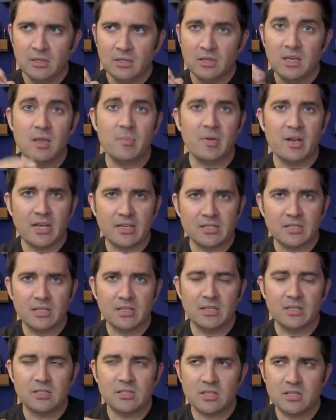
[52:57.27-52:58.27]
keep it as it
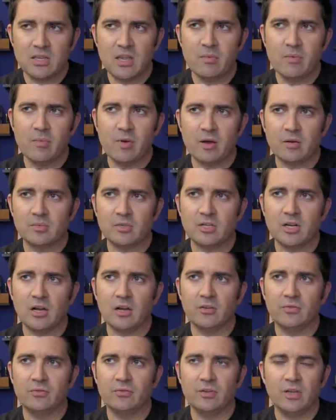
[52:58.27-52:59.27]
is, just keep it bottom
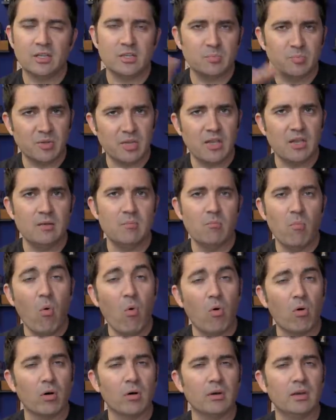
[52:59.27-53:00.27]
shelf, explain
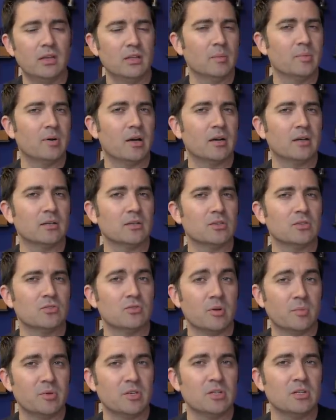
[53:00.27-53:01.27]
more in the product
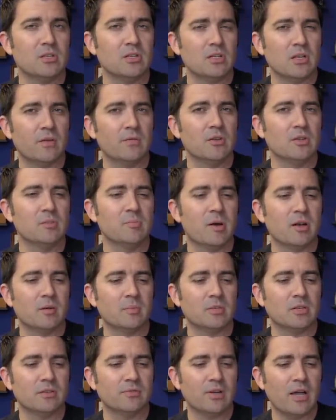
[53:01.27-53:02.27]
descriptions of those bottom
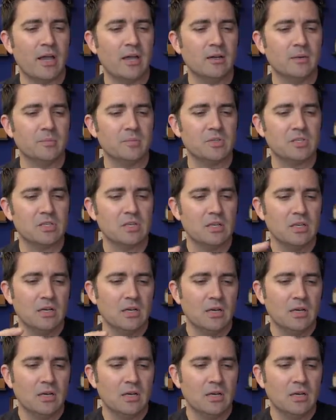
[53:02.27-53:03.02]
shelf items,